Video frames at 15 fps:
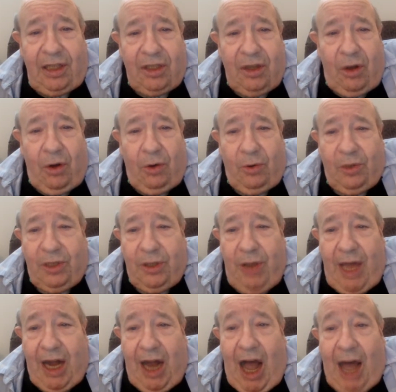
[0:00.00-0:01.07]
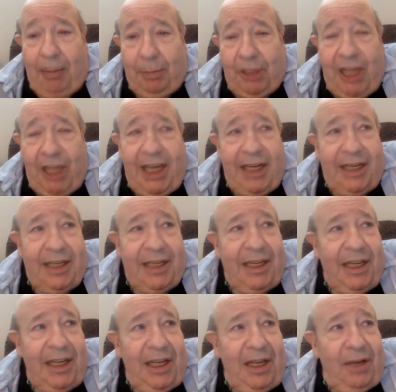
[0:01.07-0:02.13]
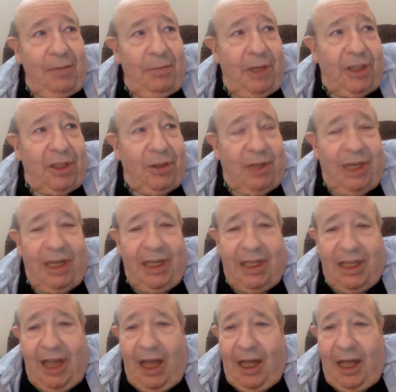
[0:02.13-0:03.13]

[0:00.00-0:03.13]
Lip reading: So you had a hot plate, but you didn't,